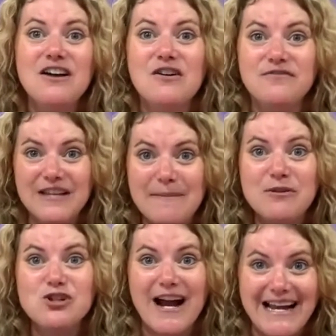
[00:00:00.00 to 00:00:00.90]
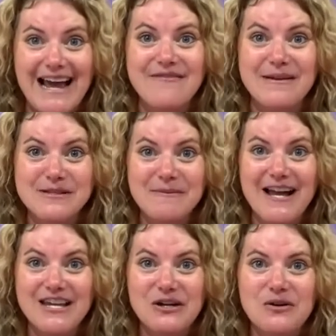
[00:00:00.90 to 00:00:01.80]
Flip, try and have them
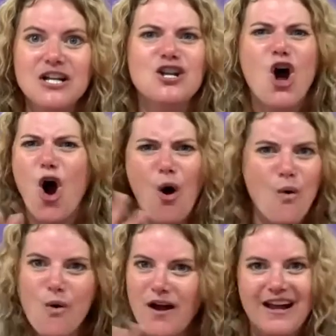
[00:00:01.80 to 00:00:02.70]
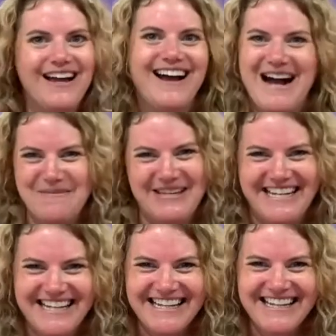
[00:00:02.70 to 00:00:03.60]
spot you. No, I'm
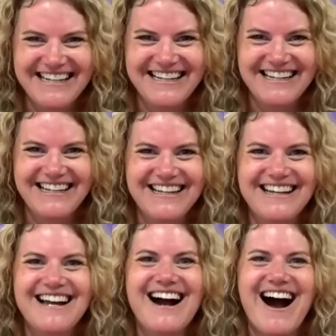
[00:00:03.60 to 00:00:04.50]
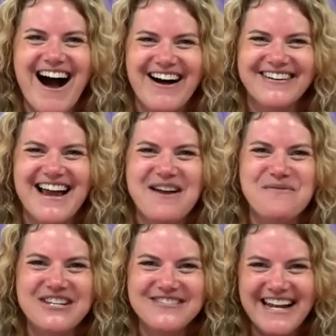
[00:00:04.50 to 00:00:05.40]
kidding. All right,
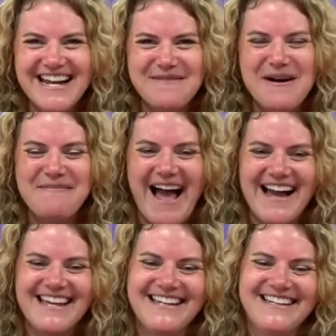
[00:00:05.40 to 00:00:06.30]
when you're ready, come on back.